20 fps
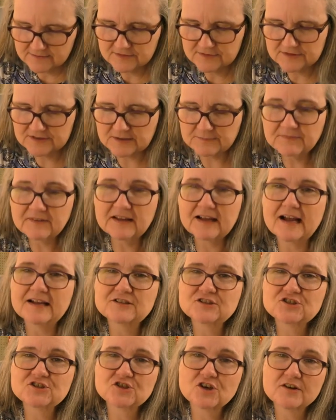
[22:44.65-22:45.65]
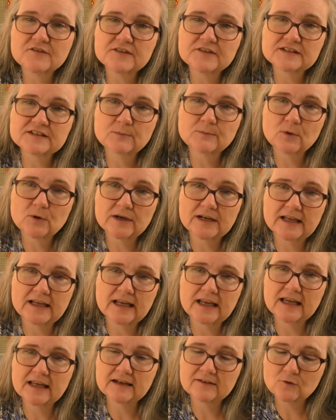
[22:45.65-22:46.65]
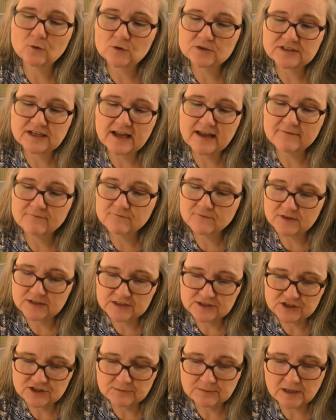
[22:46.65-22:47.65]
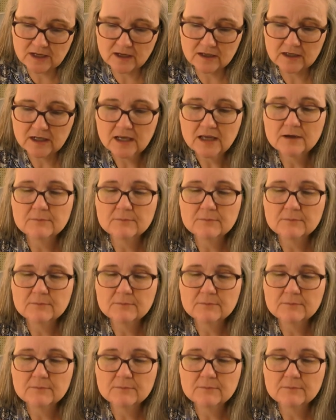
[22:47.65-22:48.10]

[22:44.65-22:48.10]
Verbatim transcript: something I just started this morning and of course I haven't finished them yet,